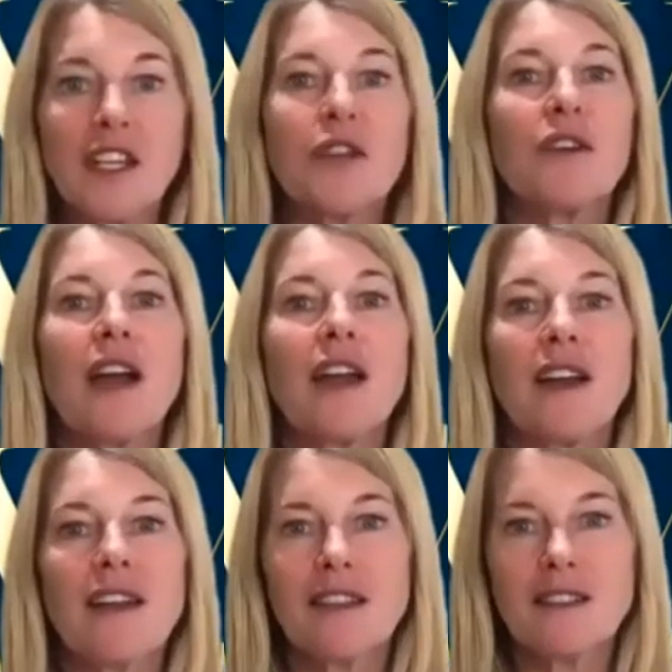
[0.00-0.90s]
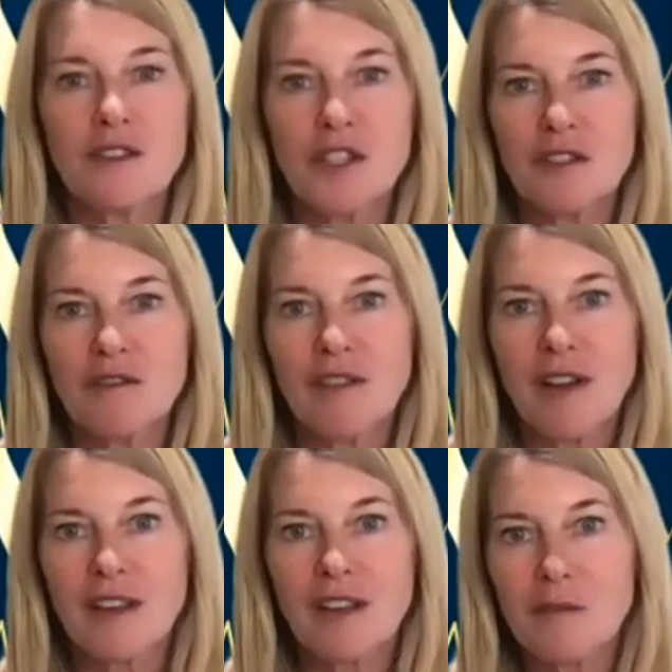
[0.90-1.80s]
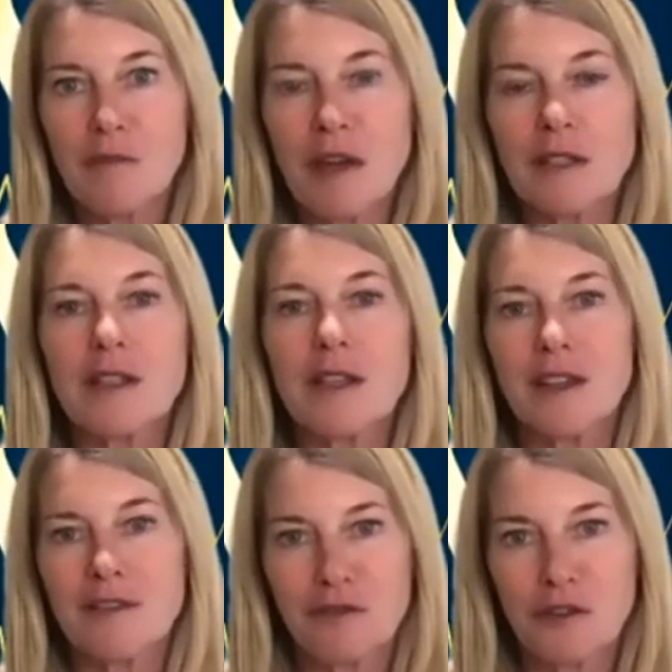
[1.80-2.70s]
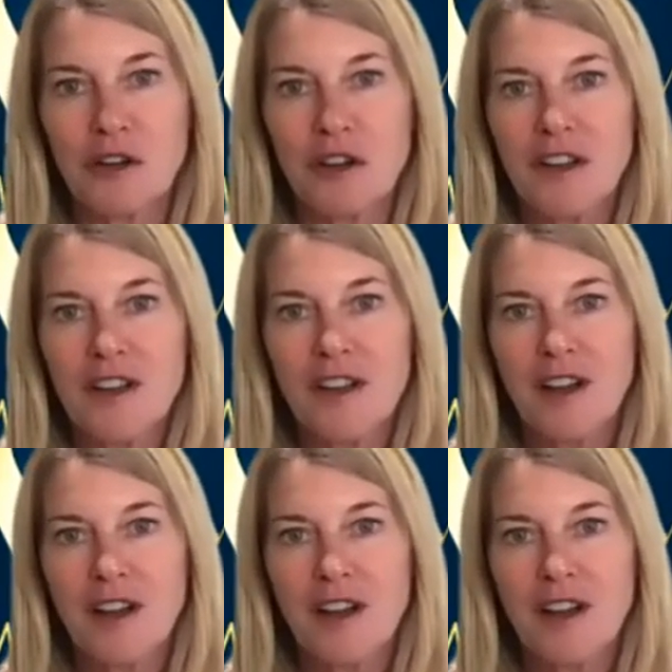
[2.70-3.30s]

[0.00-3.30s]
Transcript: you. I think so too. I think it's a must-see for